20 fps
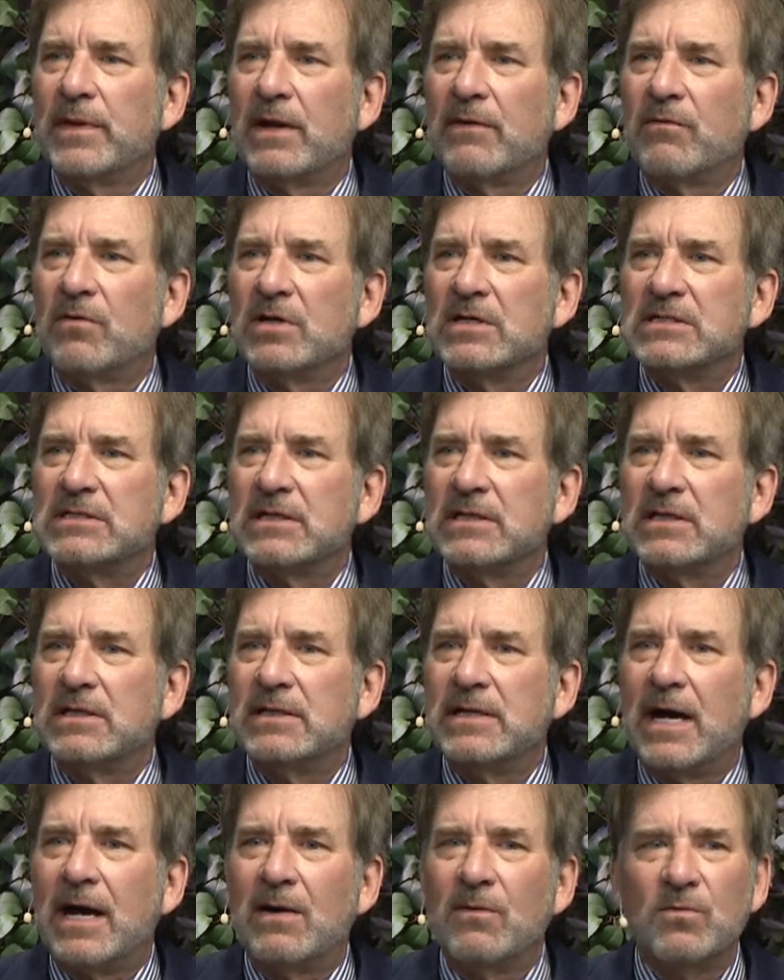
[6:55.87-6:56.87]
that I've always said the
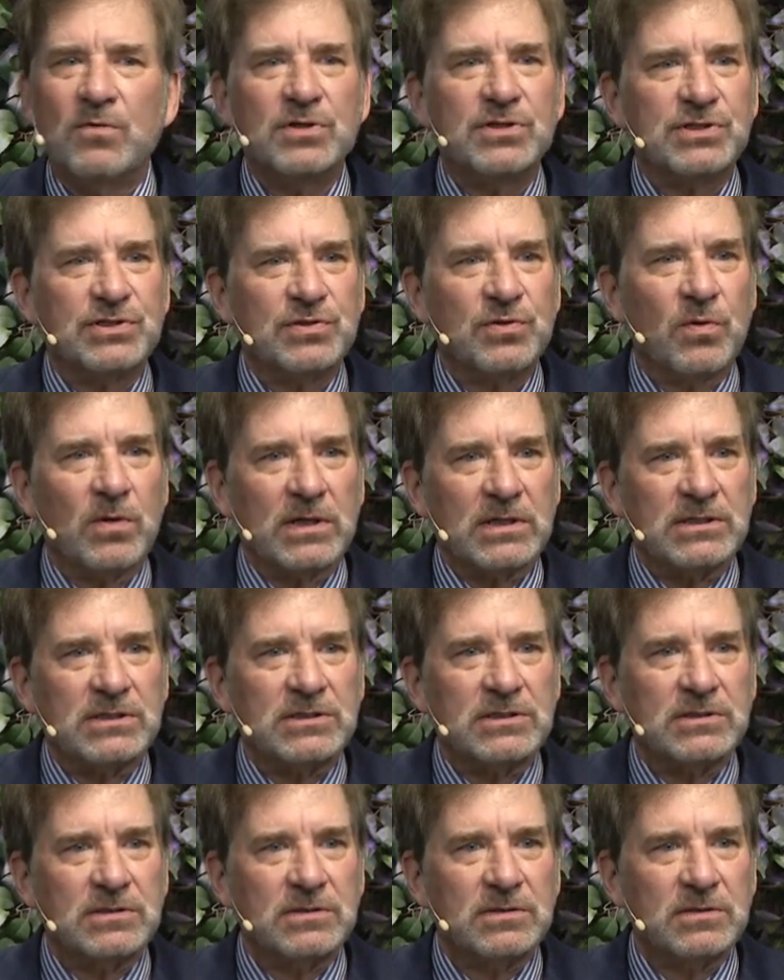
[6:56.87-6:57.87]
dot was
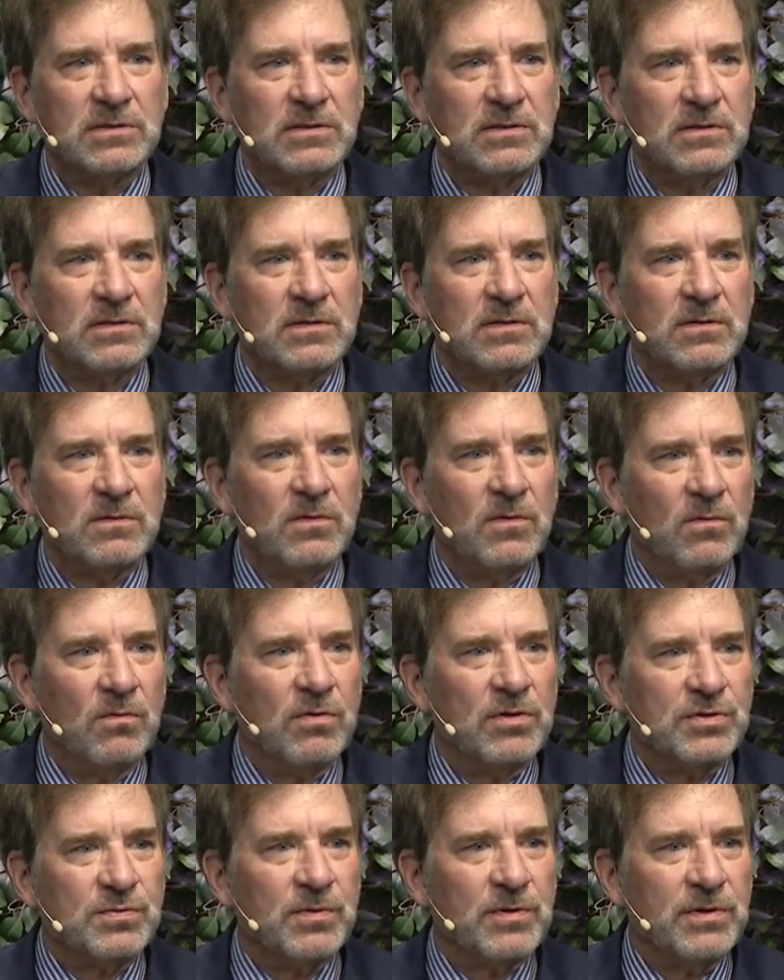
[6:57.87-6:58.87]
source,
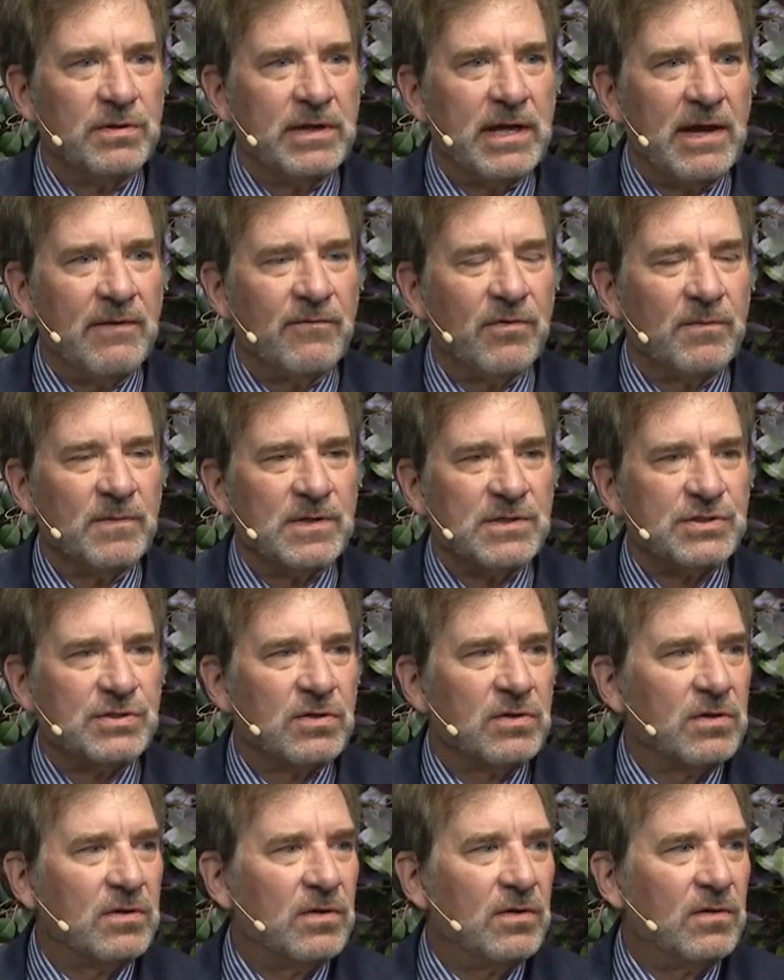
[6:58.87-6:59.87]
was where you came from. The
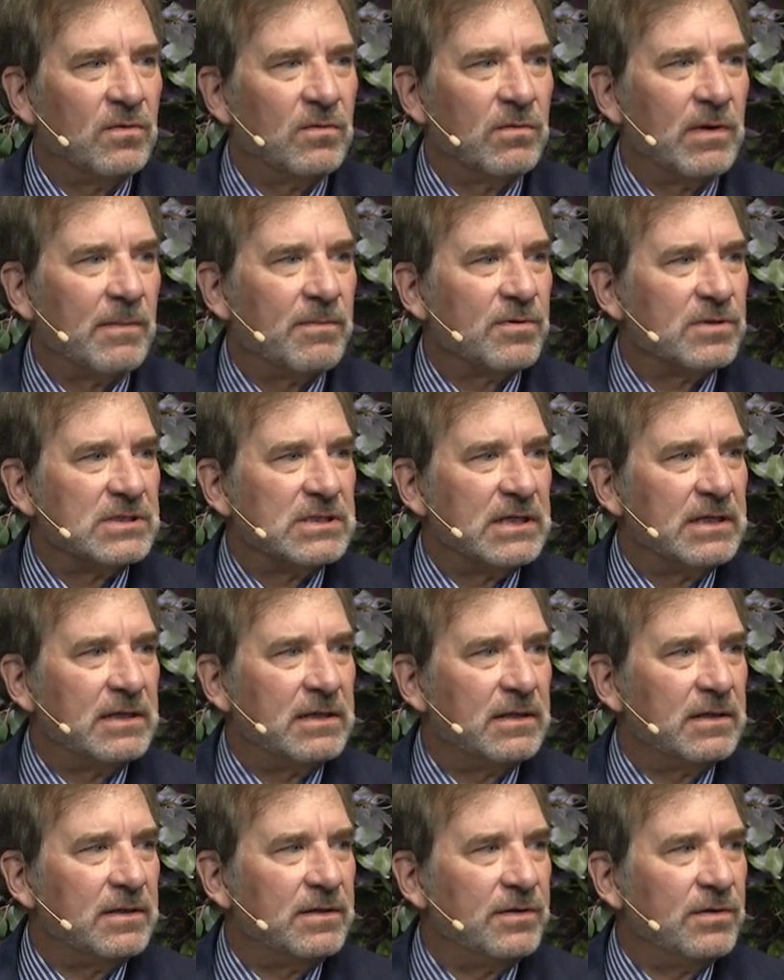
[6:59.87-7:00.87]
circle
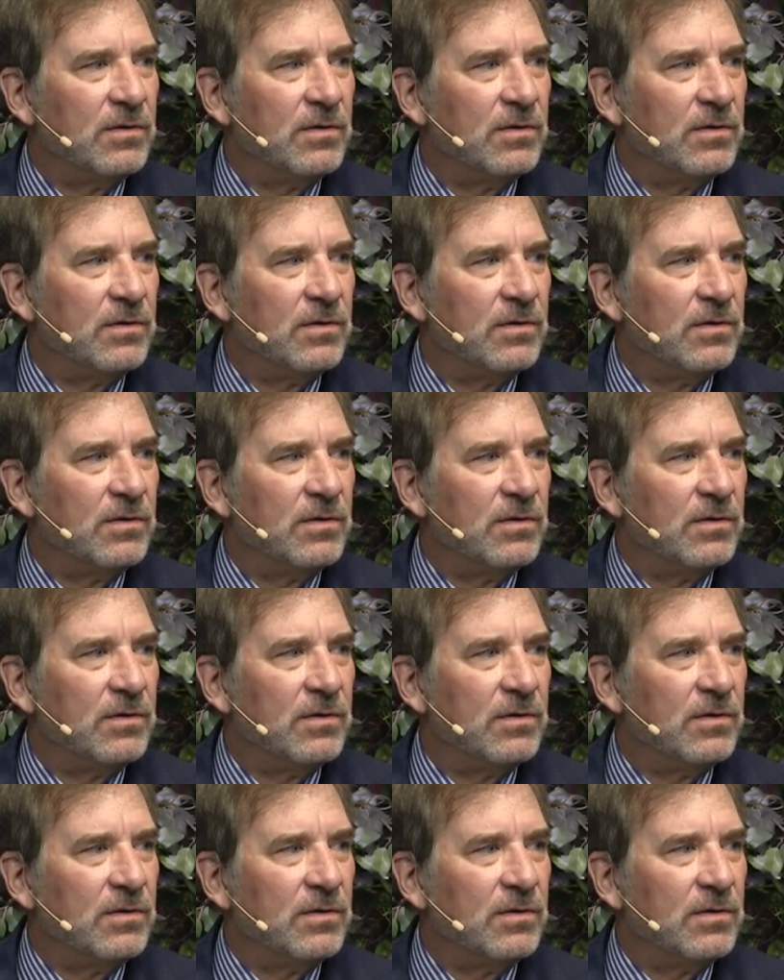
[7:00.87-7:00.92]
represented